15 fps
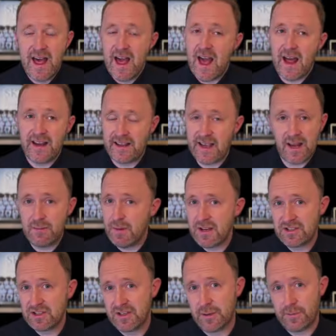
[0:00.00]
and again I
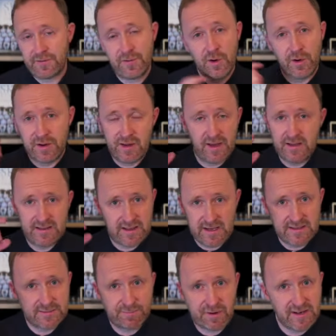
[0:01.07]
mentioned it before,
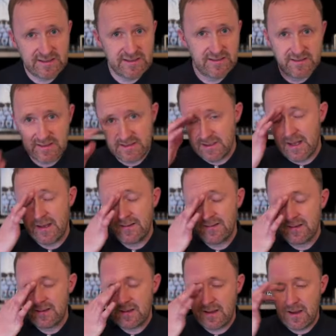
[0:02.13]
his presence, isn't it?
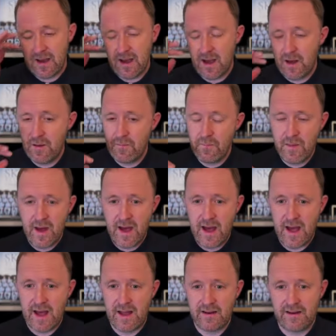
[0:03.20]

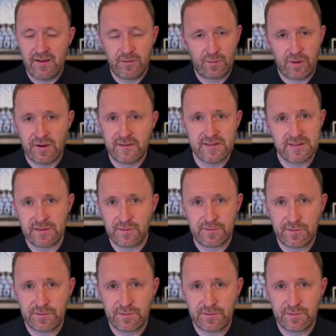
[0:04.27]
And his presence up